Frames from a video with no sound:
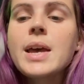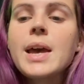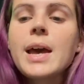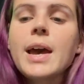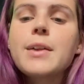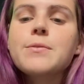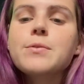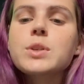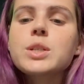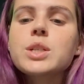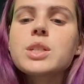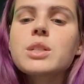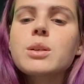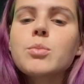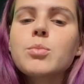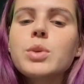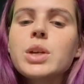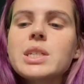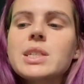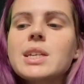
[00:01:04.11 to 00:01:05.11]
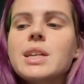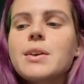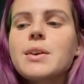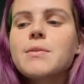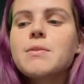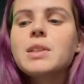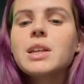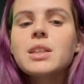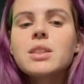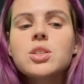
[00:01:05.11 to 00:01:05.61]
And for some reason, I
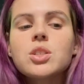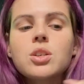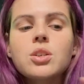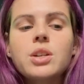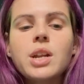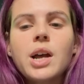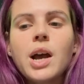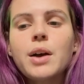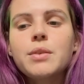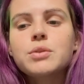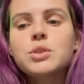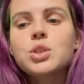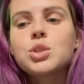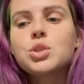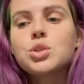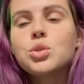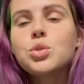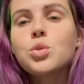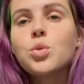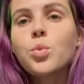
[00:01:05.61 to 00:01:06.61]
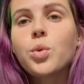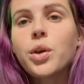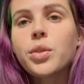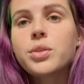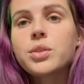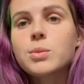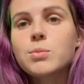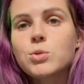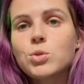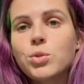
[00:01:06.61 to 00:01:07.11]
feel like this could have to do with
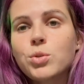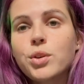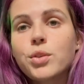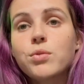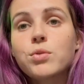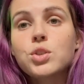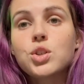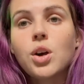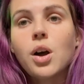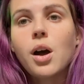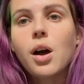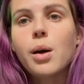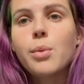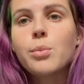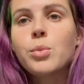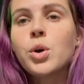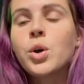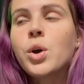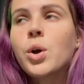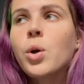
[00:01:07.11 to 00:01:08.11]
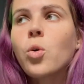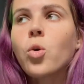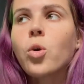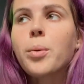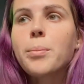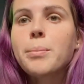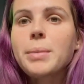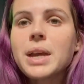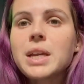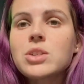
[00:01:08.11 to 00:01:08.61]
some sort of job or
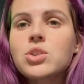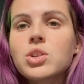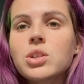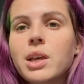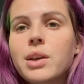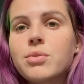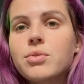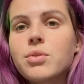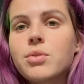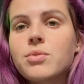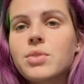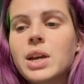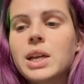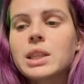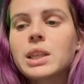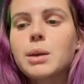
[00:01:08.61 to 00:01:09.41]
major life event.